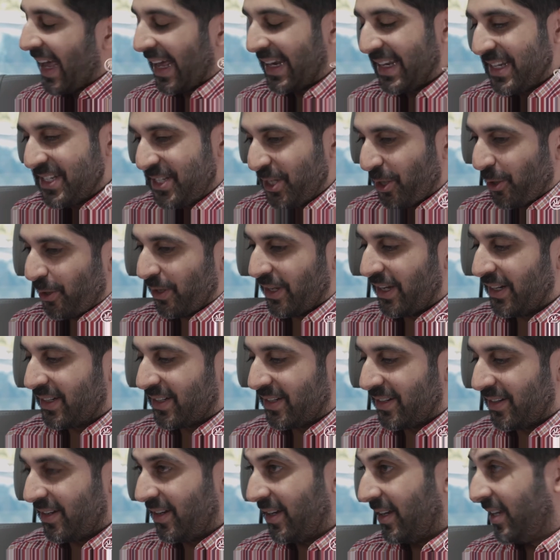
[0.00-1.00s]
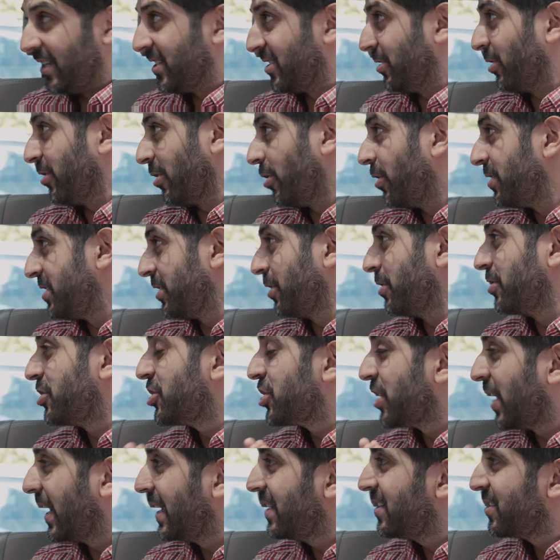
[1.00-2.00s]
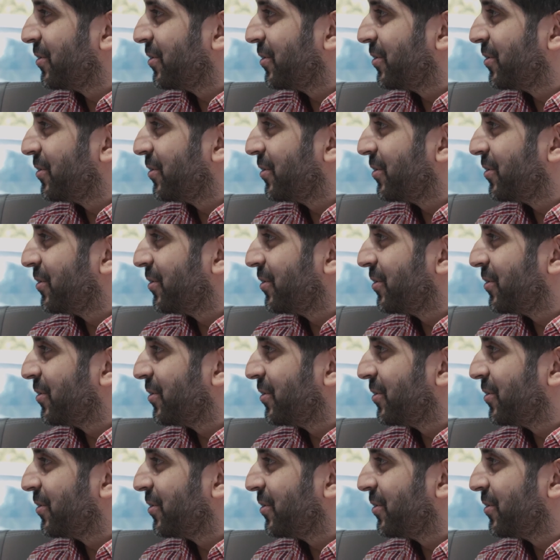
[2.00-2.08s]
And Easy Collect is obviously going to change